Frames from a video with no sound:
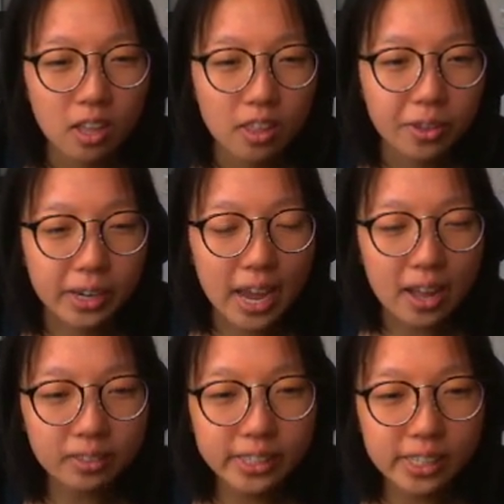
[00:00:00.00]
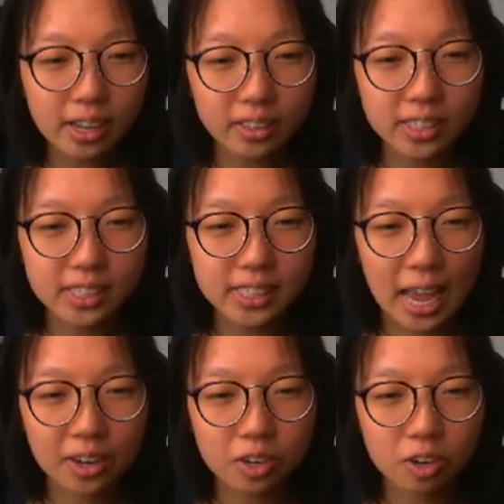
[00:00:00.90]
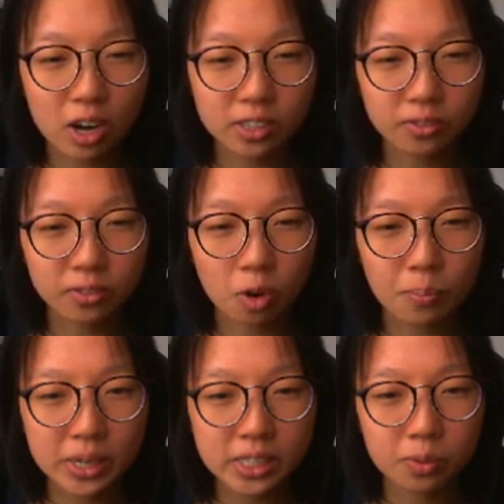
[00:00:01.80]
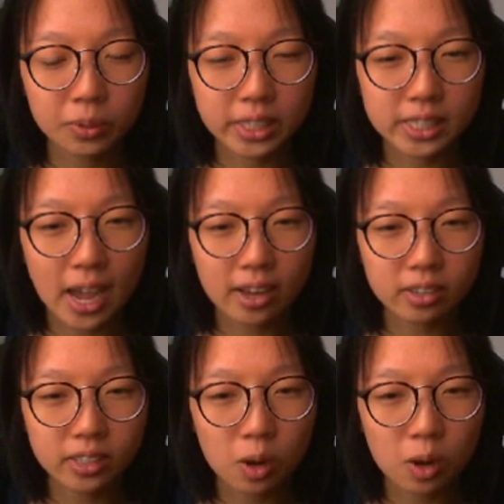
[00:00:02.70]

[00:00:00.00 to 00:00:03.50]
There are countless skeletons scattered across the floor, mixed in with the tiles.